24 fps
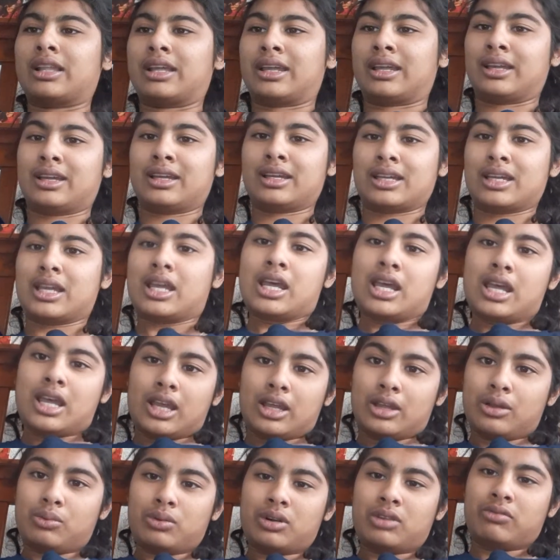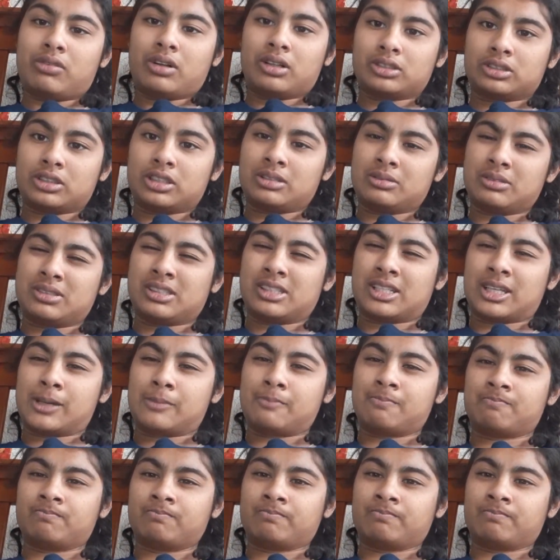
Like, he would have already been like,